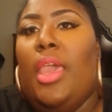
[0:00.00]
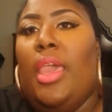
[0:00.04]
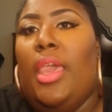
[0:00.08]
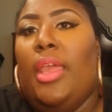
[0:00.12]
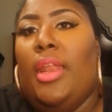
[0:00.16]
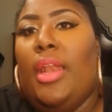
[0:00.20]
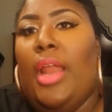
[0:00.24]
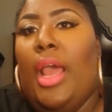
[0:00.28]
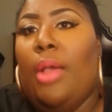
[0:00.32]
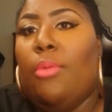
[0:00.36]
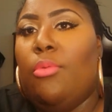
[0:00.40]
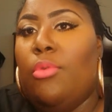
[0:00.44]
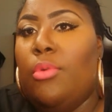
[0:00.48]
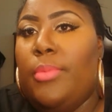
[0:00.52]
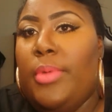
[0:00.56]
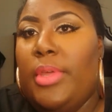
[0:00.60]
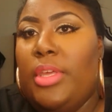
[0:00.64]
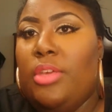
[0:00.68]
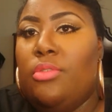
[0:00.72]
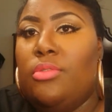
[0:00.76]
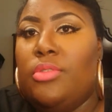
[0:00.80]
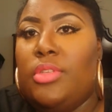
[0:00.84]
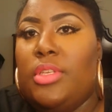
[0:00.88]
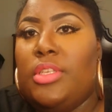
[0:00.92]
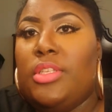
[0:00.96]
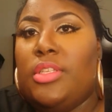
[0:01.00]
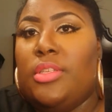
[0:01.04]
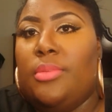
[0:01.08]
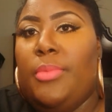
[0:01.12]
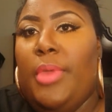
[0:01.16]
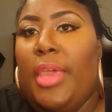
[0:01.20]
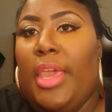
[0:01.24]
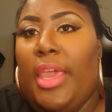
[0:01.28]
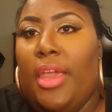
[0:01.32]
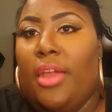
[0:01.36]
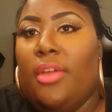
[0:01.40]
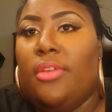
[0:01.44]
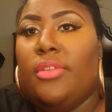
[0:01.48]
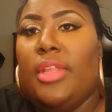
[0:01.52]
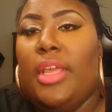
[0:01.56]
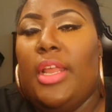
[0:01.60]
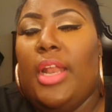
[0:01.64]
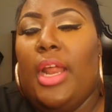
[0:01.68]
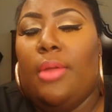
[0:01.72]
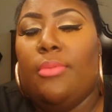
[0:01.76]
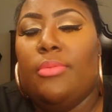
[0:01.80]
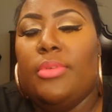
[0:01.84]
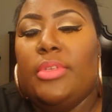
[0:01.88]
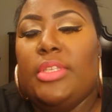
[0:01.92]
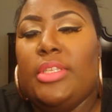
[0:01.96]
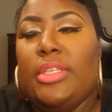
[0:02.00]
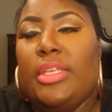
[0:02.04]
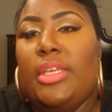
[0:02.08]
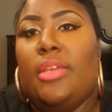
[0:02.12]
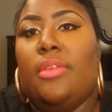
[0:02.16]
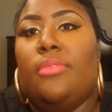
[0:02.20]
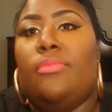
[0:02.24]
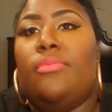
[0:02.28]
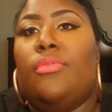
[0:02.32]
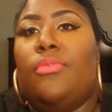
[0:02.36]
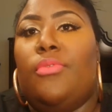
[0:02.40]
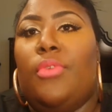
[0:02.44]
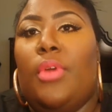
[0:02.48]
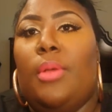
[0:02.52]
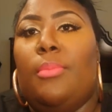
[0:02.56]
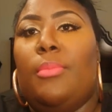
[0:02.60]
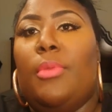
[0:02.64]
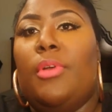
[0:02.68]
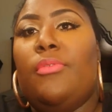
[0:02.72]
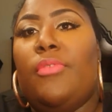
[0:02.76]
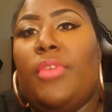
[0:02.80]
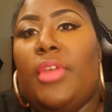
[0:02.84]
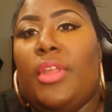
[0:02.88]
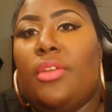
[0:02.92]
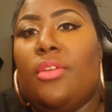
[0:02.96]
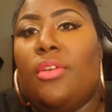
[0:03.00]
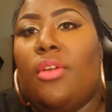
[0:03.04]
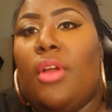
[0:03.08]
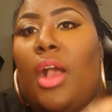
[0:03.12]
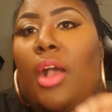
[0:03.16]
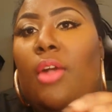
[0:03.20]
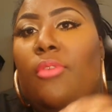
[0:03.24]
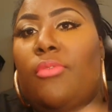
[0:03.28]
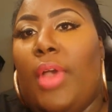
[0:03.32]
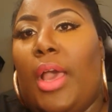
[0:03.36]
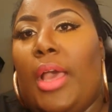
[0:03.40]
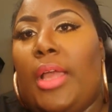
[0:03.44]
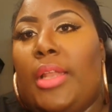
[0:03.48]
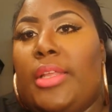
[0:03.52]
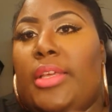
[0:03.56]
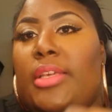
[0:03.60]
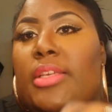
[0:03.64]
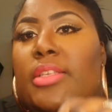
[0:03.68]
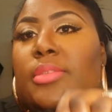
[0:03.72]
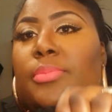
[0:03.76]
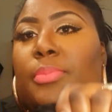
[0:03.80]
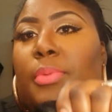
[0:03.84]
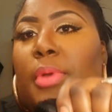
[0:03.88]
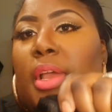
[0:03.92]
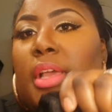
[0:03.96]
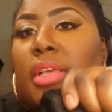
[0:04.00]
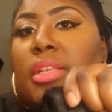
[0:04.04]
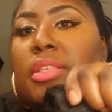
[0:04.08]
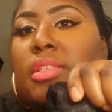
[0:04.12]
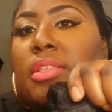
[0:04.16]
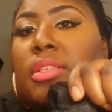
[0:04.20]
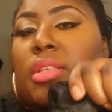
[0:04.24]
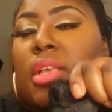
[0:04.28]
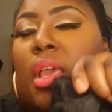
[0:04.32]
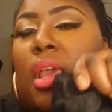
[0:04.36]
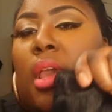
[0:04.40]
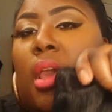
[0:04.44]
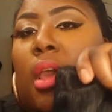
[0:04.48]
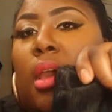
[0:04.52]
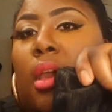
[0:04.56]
and I will be using some hair that I received from a vendor off AliExpress